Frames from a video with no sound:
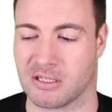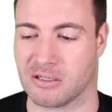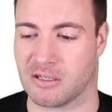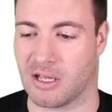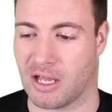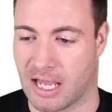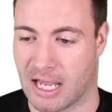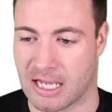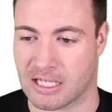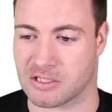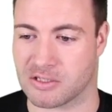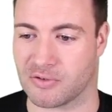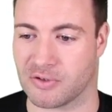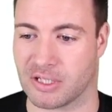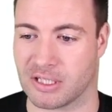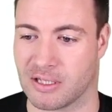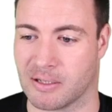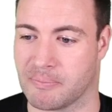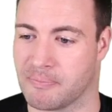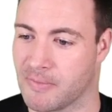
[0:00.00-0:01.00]

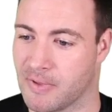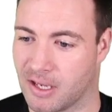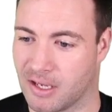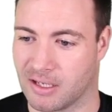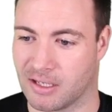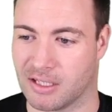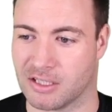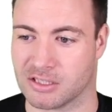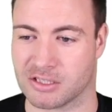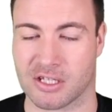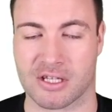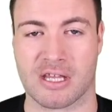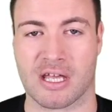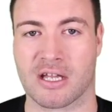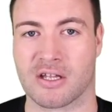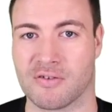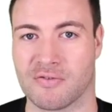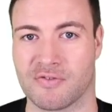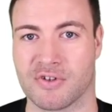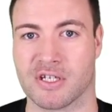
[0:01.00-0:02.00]
answering them. So
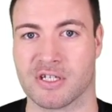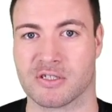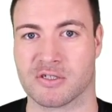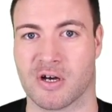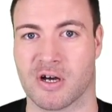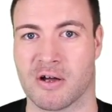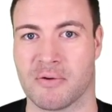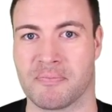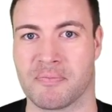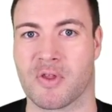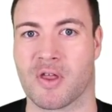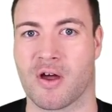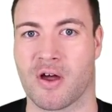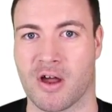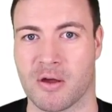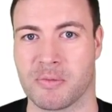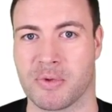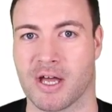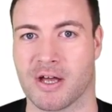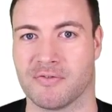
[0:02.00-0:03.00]
thank you for your time. I
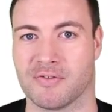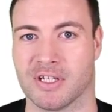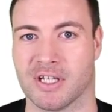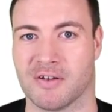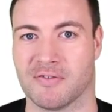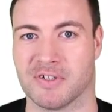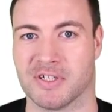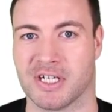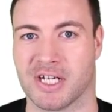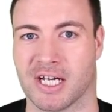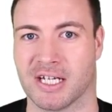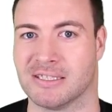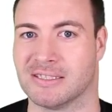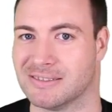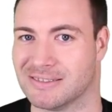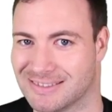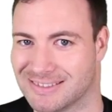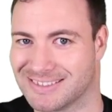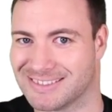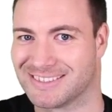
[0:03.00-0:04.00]
hope you have a lovely day.
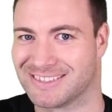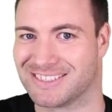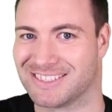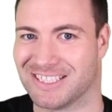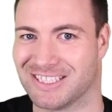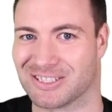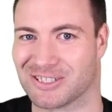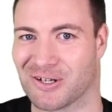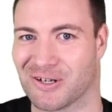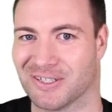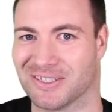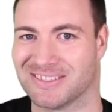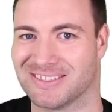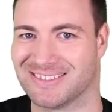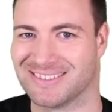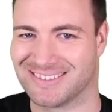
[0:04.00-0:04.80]
Cheers, guys.